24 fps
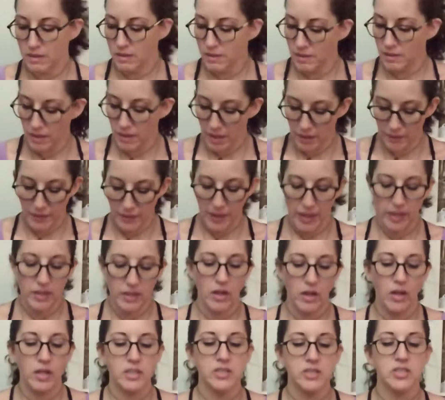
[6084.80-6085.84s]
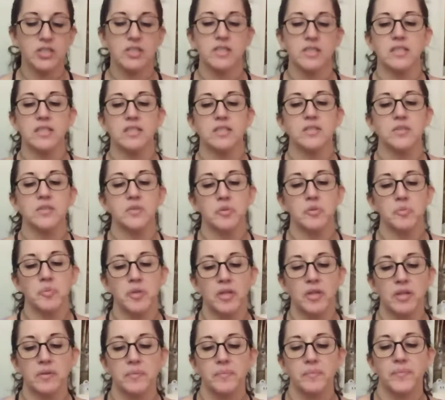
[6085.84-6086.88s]
that. Okay. Conscious
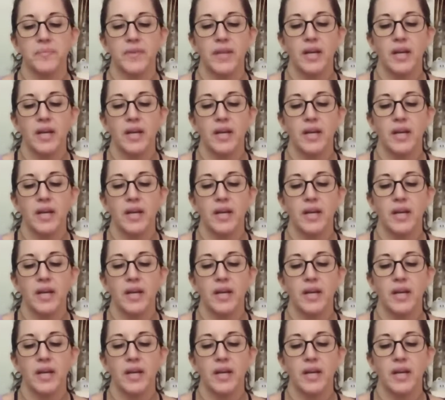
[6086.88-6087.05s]
consumer.